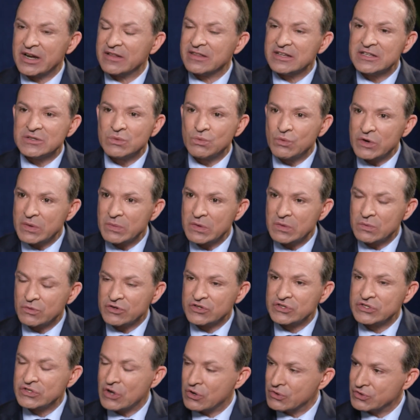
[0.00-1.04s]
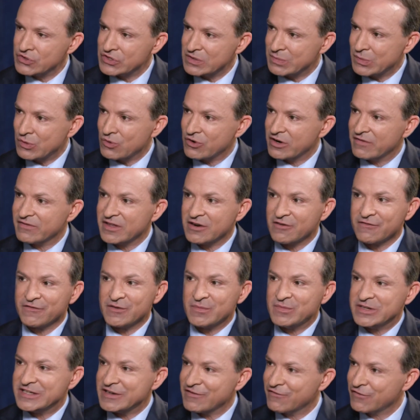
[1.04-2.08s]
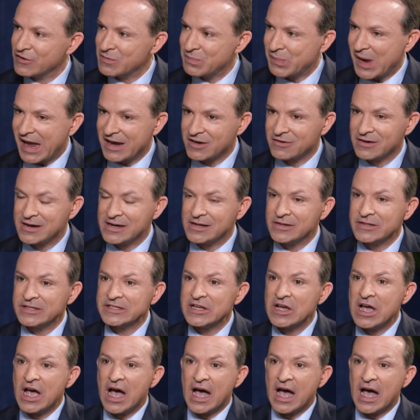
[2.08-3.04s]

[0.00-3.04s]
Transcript: These women were so supportive. They were from different backgrounds,